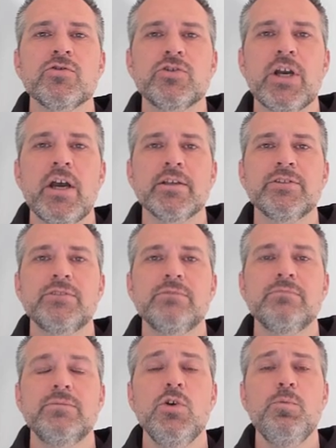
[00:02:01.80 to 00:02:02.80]
Chest,
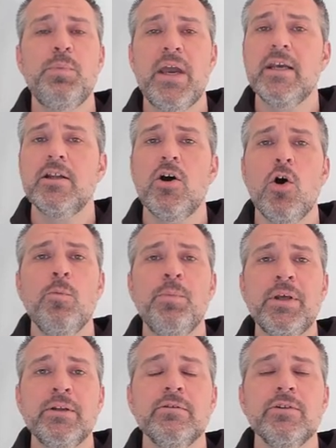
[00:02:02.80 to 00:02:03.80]
you pay to
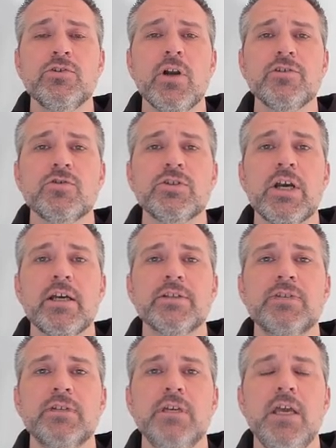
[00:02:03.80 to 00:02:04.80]
open the treasure
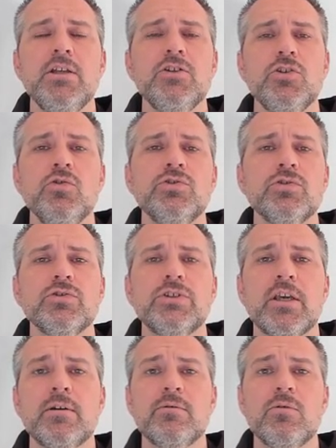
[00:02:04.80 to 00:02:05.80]
chest. And users
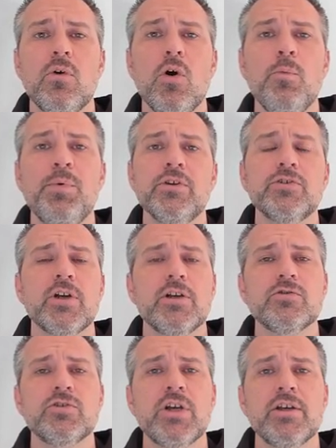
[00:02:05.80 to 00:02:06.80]
can open the
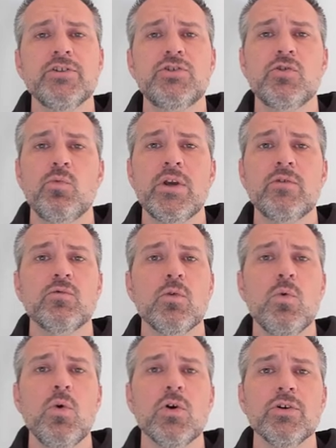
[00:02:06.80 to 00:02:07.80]
treasure chest to win
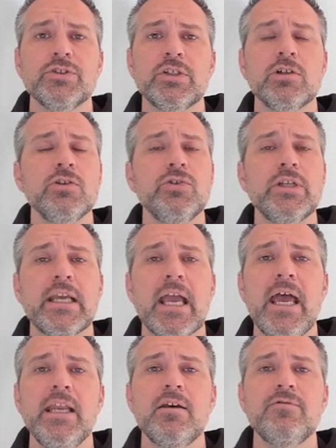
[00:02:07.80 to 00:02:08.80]
rewards, including
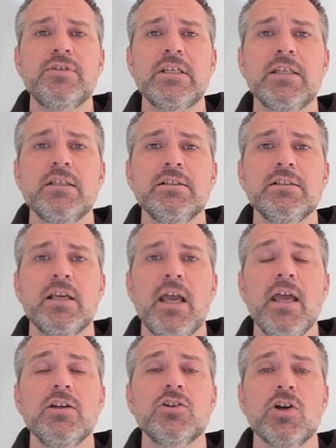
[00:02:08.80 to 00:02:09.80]
NFTs
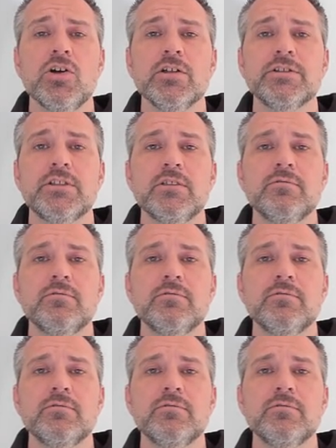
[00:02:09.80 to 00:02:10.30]
and currency.